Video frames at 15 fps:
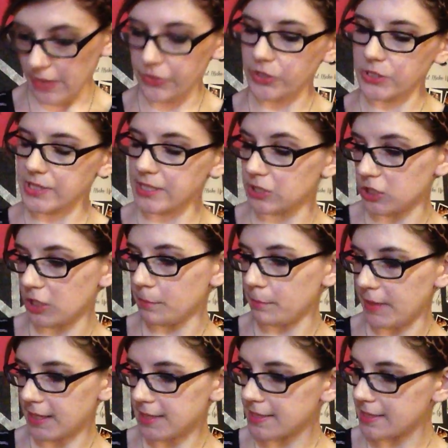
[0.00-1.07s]
There's a good
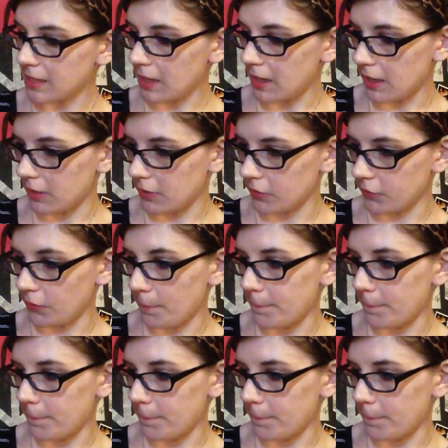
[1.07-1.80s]
mix of